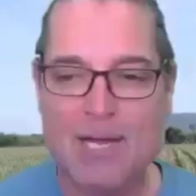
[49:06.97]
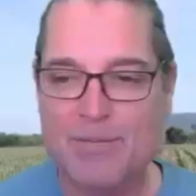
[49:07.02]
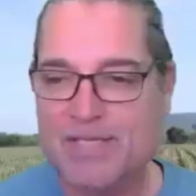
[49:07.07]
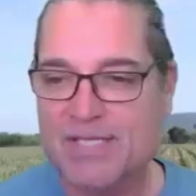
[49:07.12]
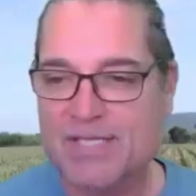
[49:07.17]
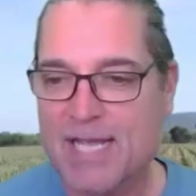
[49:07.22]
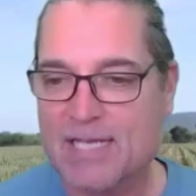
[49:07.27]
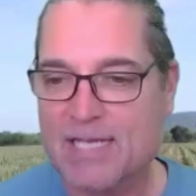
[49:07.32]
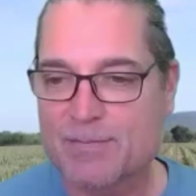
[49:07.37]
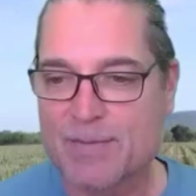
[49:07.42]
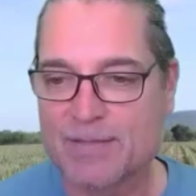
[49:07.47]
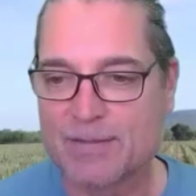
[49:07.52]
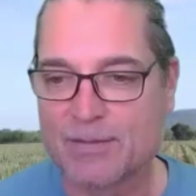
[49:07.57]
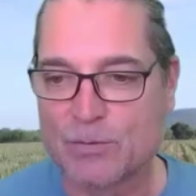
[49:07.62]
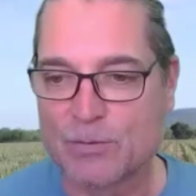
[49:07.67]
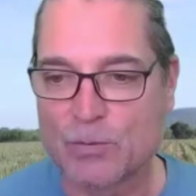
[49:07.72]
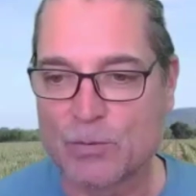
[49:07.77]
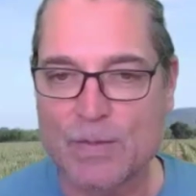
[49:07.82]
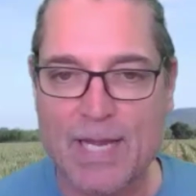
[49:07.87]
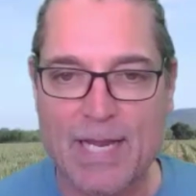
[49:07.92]
has been
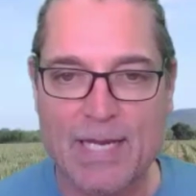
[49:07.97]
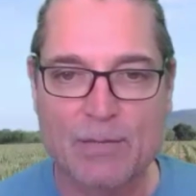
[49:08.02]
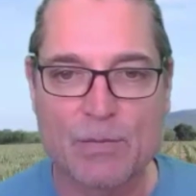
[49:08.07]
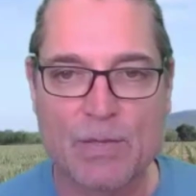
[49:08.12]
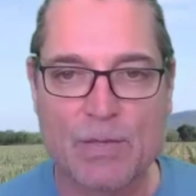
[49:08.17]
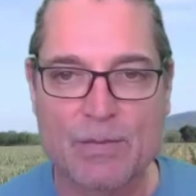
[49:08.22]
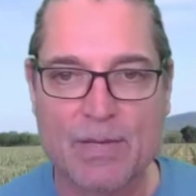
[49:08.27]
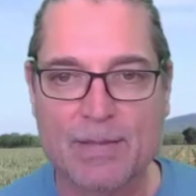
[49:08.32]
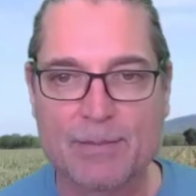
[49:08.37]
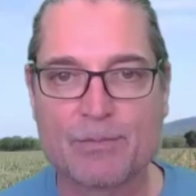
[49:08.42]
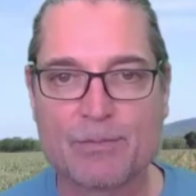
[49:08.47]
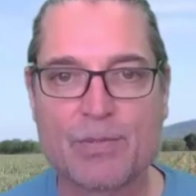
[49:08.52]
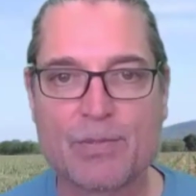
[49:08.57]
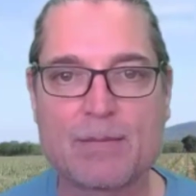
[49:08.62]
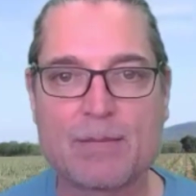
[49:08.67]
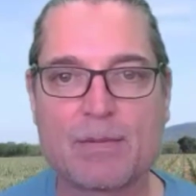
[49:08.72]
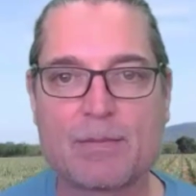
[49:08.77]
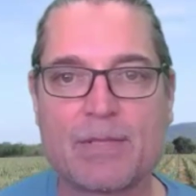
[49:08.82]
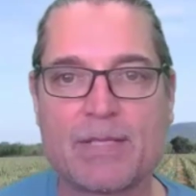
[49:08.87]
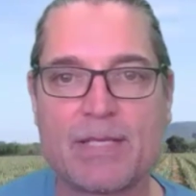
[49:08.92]
great. We went
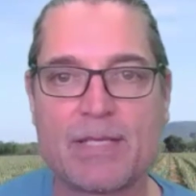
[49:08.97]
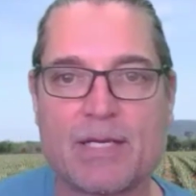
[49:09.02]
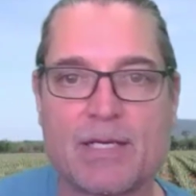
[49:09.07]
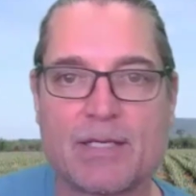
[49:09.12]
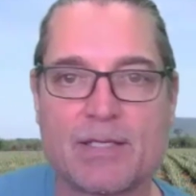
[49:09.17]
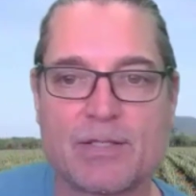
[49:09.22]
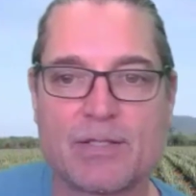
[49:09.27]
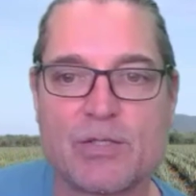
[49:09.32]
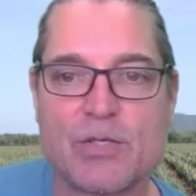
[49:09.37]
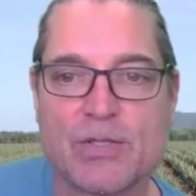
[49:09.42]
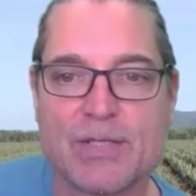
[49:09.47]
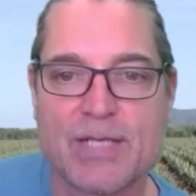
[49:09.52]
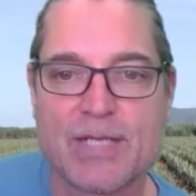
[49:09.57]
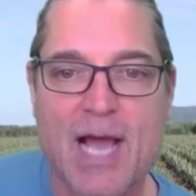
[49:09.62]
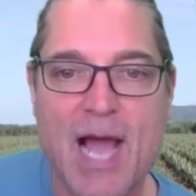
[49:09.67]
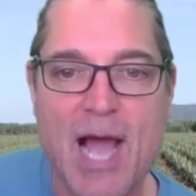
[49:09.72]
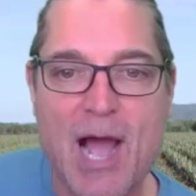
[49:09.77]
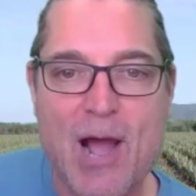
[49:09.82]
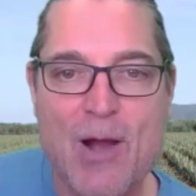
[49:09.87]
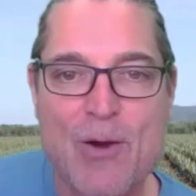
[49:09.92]
probably a good
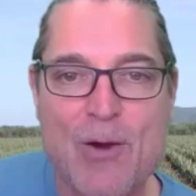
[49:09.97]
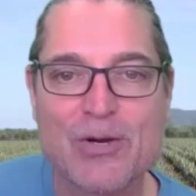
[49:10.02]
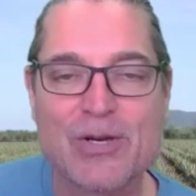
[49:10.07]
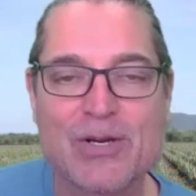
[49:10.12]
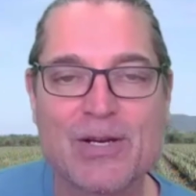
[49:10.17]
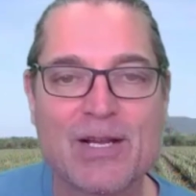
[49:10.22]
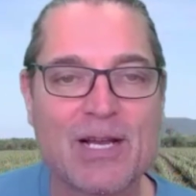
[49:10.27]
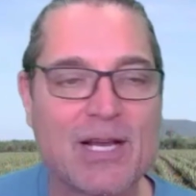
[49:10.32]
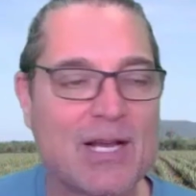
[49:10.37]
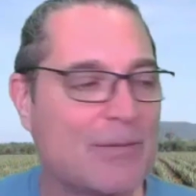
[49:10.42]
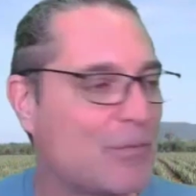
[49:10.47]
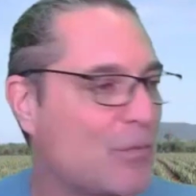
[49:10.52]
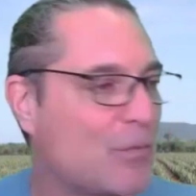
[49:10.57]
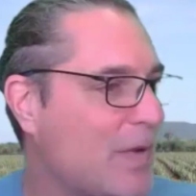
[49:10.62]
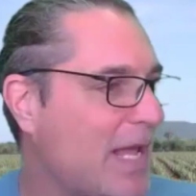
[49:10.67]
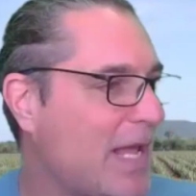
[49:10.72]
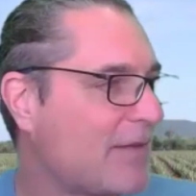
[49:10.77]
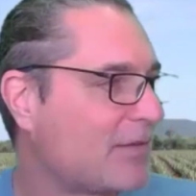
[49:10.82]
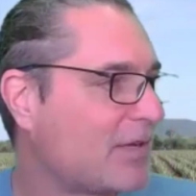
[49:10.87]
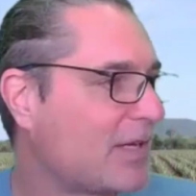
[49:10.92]
hour.
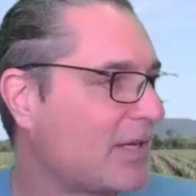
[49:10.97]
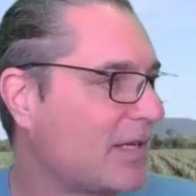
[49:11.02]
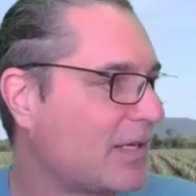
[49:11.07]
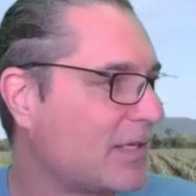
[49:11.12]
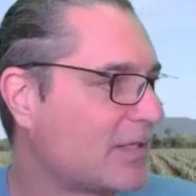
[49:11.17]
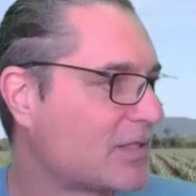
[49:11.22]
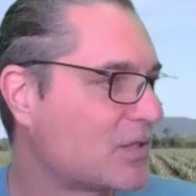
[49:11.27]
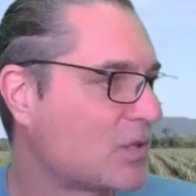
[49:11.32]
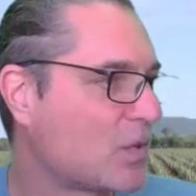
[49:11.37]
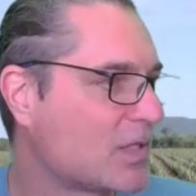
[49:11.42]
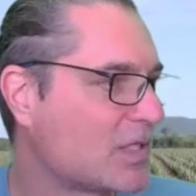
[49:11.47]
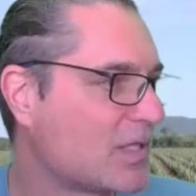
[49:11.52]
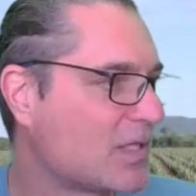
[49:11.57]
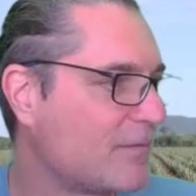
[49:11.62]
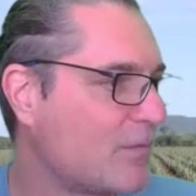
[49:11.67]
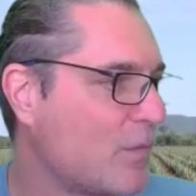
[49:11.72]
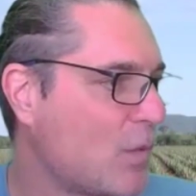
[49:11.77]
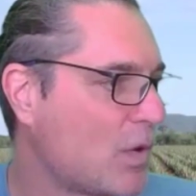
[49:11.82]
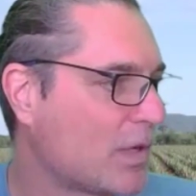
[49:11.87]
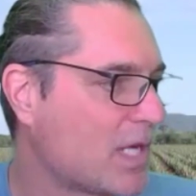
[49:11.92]
We have a source
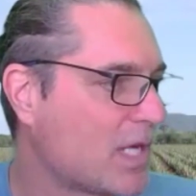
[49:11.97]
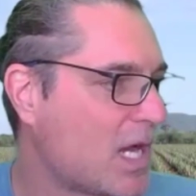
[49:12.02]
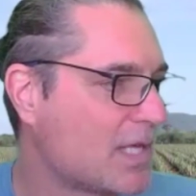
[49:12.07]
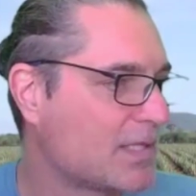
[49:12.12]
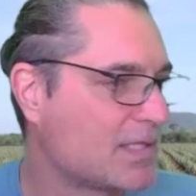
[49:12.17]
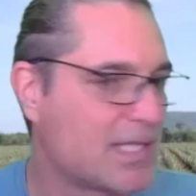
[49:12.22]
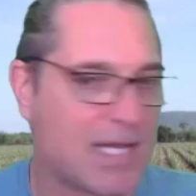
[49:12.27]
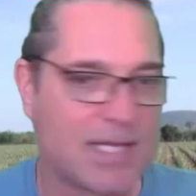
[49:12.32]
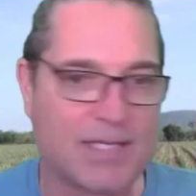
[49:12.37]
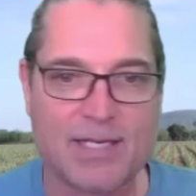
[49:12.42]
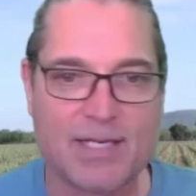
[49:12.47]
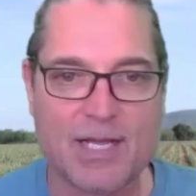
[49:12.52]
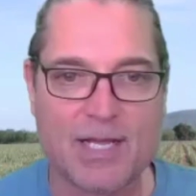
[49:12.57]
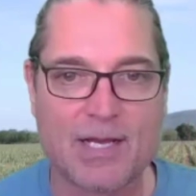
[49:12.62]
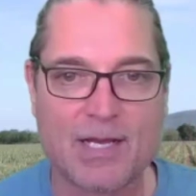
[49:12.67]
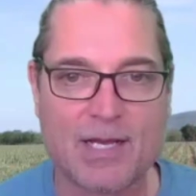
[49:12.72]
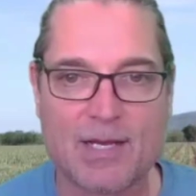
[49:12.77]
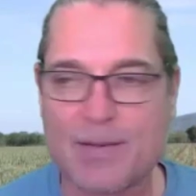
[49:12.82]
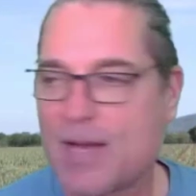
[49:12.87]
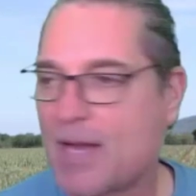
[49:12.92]
of more content
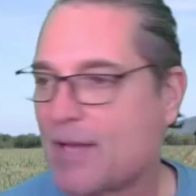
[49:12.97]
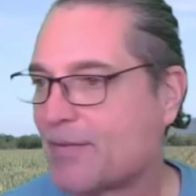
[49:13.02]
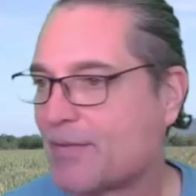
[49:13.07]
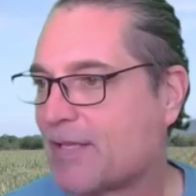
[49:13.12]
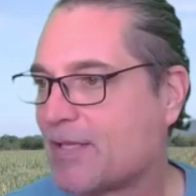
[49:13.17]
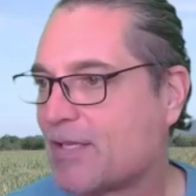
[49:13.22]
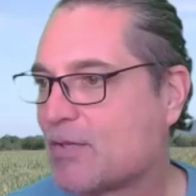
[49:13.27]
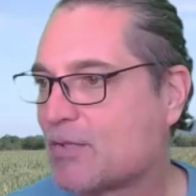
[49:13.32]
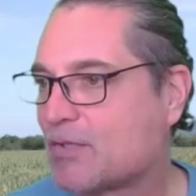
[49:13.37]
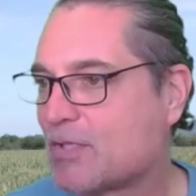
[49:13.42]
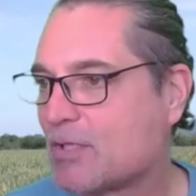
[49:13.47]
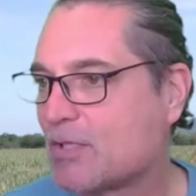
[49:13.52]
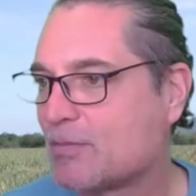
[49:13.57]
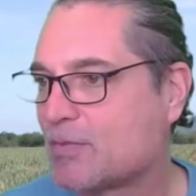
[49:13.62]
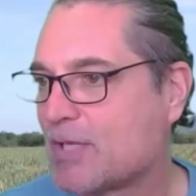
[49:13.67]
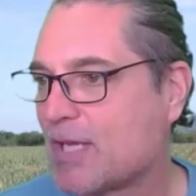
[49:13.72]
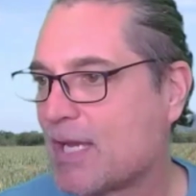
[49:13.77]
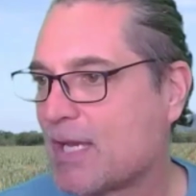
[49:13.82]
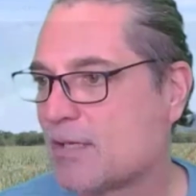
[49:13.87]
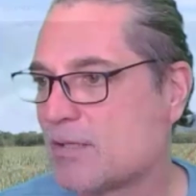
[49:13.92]
on the YouTube
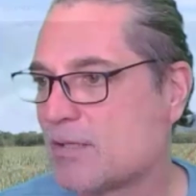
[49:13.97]
channel